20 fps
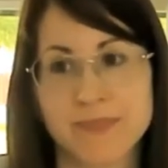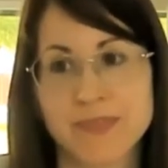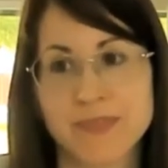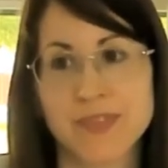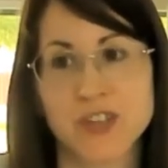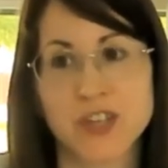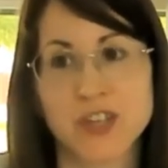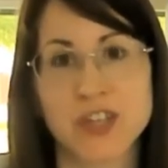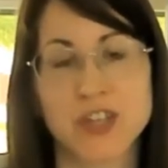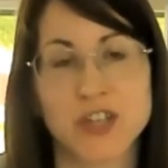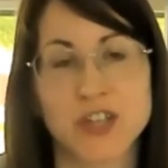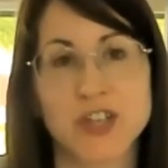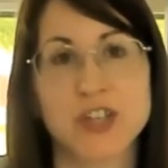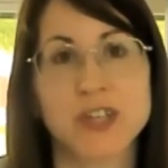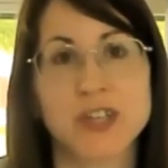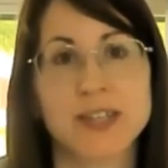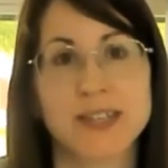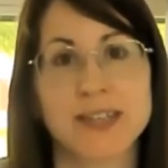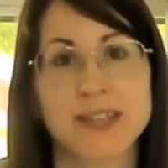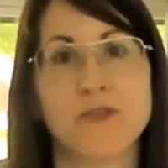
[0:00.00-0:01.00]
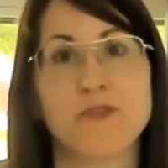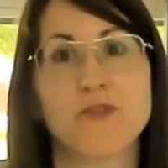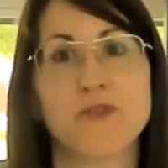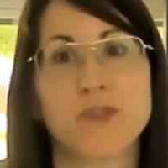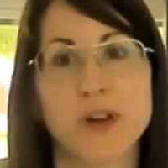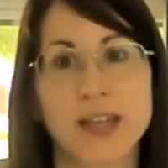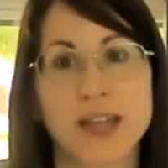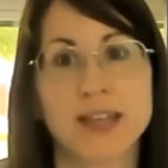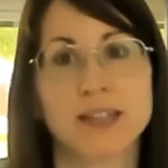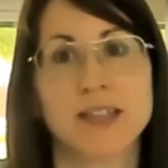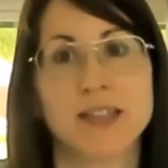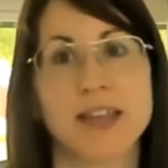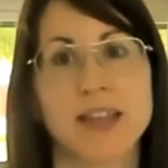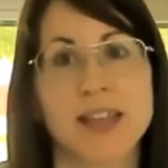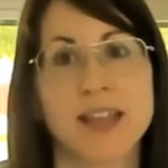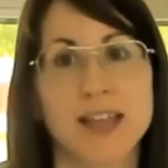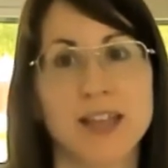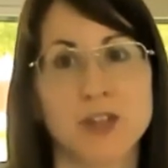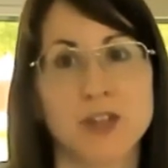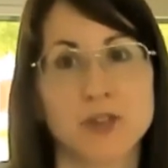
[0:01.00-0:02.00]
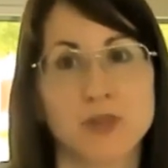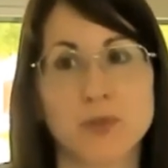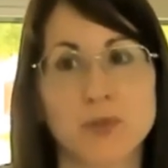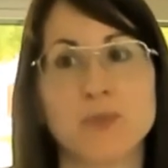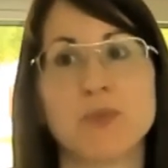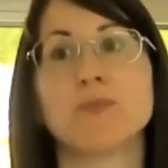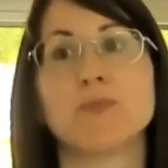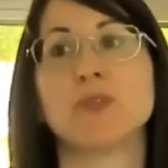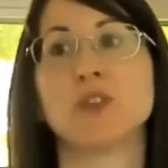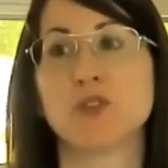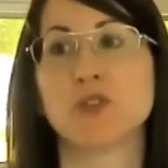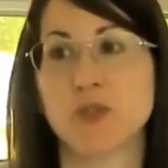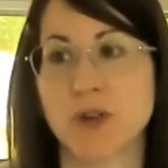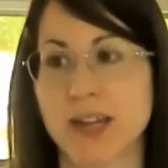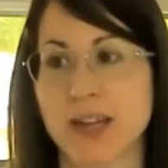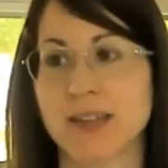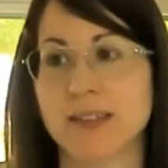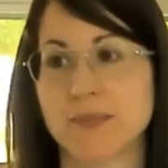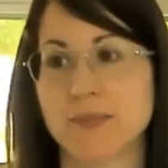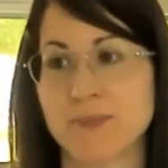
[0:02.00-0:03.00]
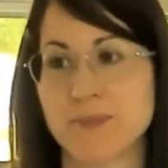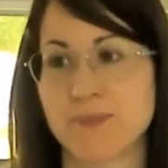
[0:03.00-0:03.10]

she is afraid to be betrayed.